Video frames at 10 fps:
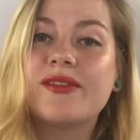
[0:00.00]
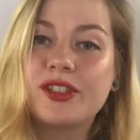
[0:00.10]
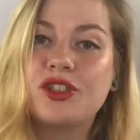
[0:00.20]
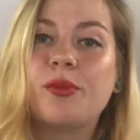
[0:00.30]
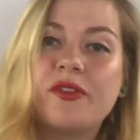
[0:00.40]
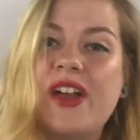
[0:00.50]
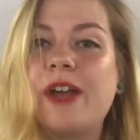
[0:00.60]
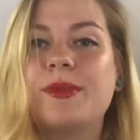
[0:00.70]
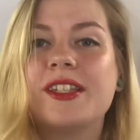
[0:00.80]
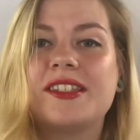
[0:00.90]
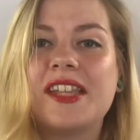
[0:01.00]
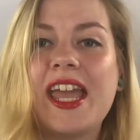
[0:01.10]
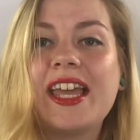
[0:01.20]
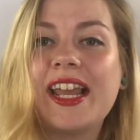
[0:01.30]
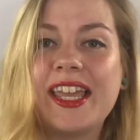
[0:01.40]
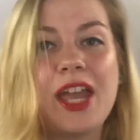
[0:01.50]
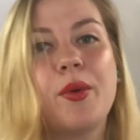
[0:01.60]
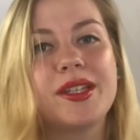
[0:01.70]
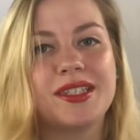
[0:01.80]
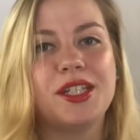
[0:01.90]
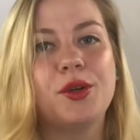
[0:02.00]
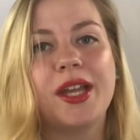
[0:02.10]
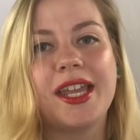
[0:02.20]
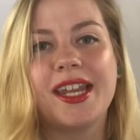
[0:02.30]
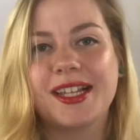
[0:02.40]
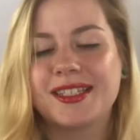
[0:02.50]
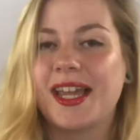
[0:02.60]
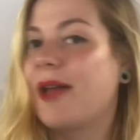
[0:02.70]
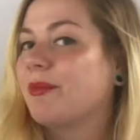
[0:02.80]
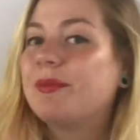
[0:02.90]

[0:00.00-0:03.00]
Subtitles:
have a super fabulous day, and I can't wait to see you again next time.